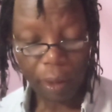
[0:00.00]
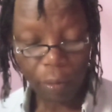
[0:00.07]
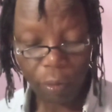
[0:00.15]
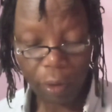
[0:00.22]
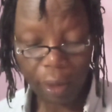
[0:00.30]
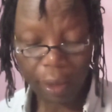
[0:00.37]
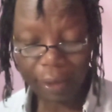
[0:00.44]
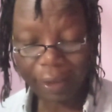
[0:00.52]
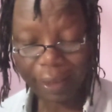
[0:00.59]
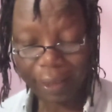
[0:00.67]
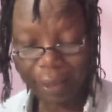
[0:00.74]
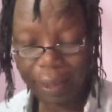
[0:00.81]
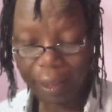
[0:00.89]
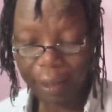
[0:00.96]
What does
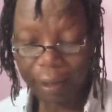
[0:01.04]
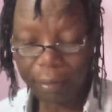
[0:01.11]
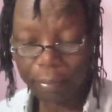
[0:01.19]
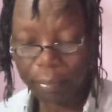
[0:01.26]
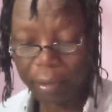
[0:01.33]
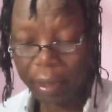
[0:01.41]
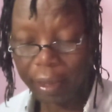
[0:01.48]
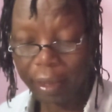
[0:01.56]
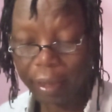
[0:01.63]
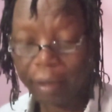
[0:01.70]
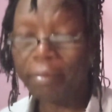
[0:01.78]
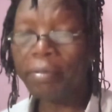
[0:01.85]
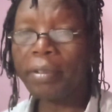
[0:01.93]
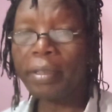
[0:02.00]
decay mean
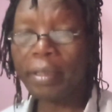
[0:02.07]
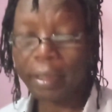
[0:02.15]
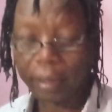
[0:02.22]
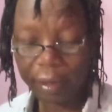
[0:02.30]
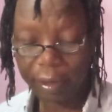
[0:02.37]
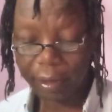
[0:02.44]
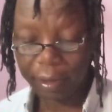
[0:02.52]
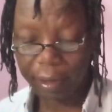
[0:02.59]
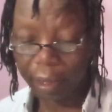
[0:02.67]
in physics?